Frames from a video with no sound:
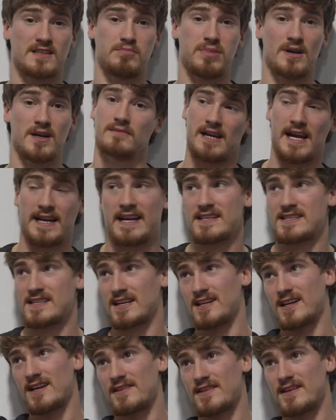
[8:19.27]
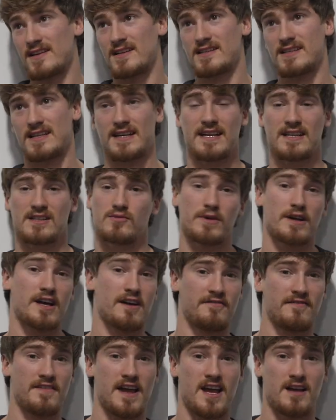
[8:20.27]
but I guess I got this, I guess we
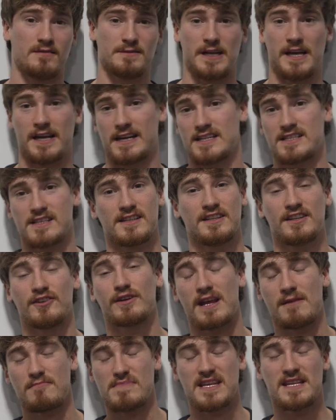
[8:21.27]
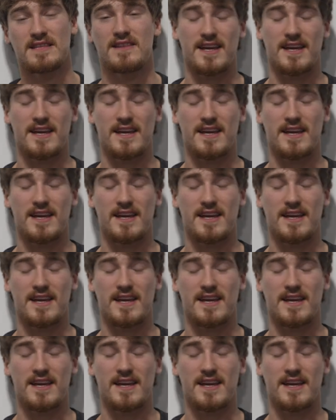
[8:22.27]
got family, I guess, you know what I mean?